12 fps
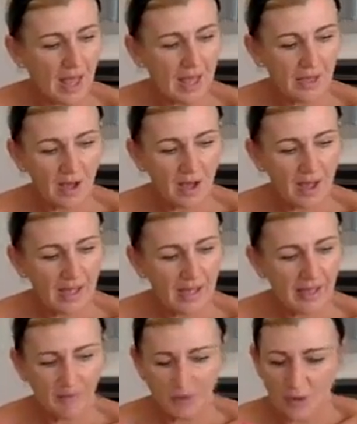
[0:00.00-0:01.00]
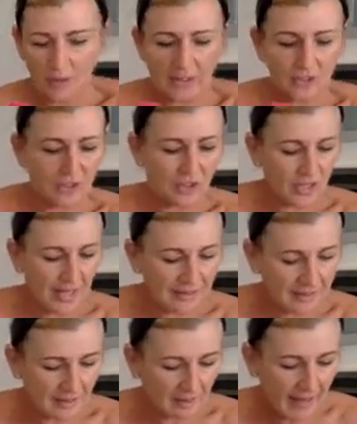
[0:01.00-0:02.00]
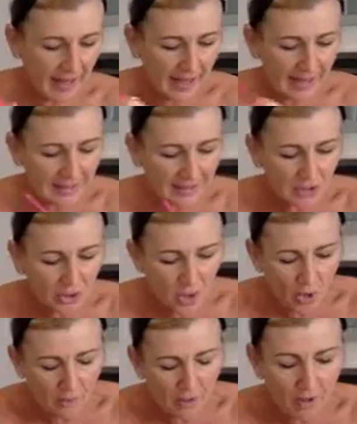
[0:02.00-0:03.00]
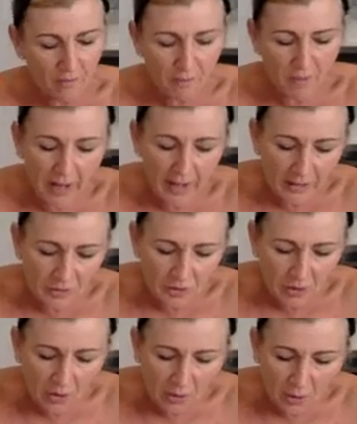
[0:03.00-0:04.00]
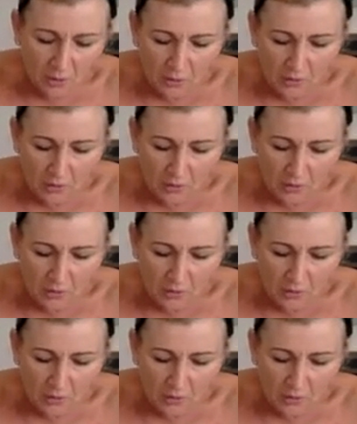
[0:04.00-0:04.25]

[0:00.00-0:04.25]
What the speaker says: and I am going to just put the top of dough.